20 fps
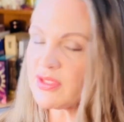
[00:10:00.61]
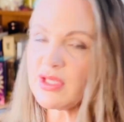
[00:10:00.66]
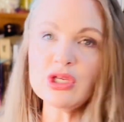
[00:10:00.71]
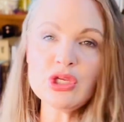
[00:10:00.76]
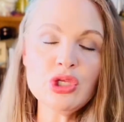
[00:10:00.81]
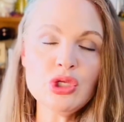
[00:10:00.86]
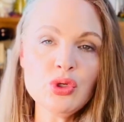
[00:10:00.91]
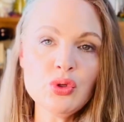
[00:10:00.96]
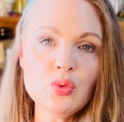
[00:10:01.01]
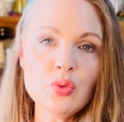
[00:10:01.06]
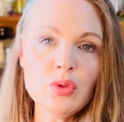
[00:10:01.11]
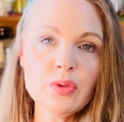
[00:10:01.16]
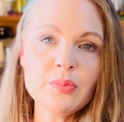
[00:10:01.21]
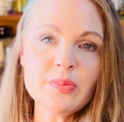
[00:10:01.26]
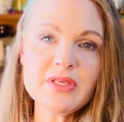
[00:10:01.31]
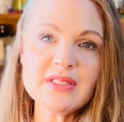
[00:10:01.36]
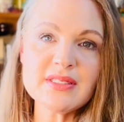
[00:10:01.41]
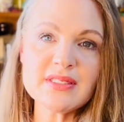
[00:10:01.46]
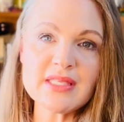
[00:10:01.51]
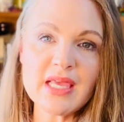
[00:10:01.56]
and you will
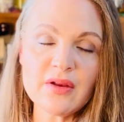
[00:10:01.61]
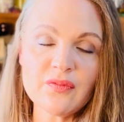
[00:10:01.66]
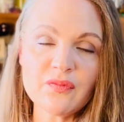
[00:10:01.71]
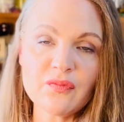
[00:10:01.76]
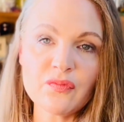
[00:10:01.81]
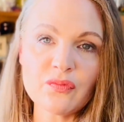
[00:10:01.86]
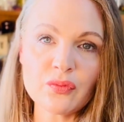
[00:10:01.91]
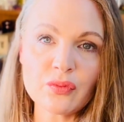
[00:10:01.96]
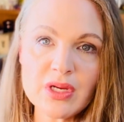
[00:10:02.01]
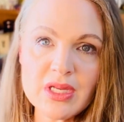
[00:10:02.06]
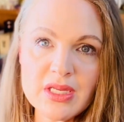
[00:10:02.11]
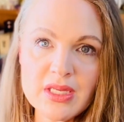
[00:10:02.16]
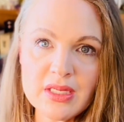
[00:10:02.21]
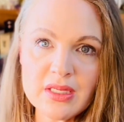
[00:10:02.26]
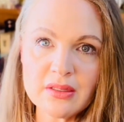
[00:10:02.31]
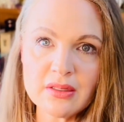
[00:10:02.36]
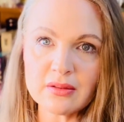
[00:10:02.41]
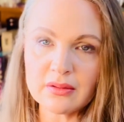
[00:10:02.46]
be set free,